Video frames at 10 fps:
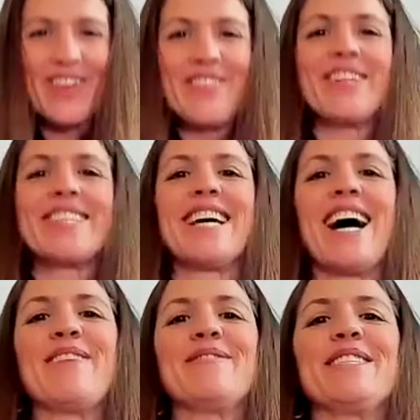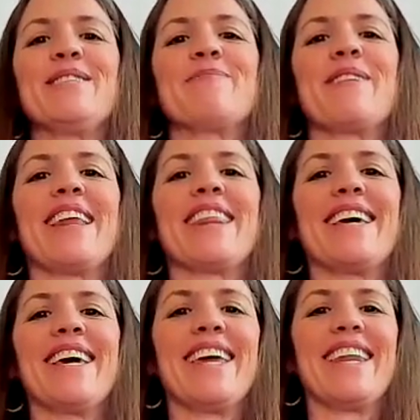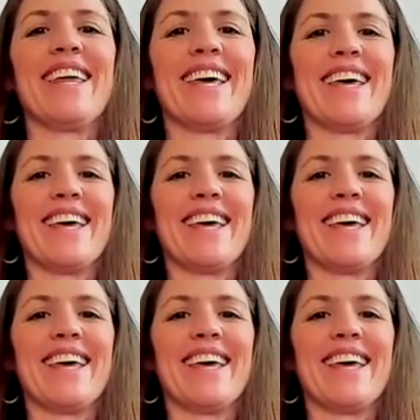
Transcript: one more time, deep breath in,